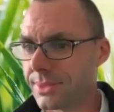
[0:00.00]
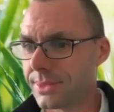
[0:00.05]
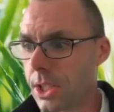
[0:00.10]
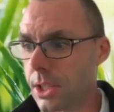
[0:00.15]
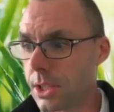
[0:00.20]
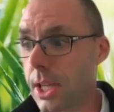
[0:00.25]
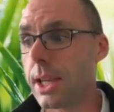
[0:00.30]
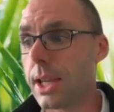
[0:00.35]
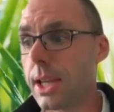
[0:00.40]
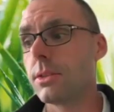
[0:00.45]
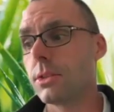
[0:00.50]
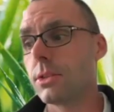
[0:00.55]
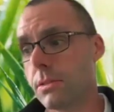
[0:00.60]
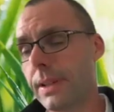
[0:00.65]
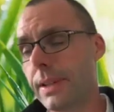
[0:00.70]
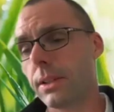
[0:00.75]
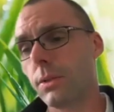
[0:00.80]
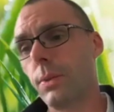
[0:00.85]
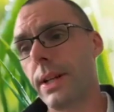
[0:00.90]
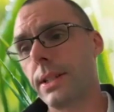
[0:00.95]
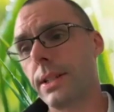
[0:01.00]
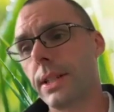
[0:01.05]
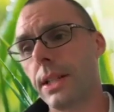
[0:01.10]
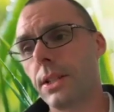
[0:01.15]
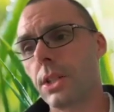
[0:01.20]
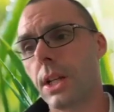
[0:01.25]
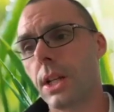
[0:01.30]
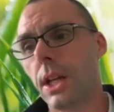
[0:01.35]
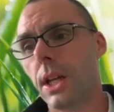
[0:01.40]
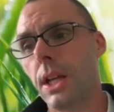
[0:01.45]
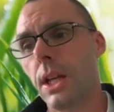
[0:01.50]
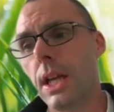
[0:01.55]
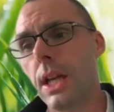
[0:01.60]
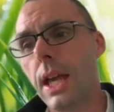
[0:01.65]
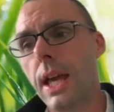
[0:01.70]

And correct, one teacher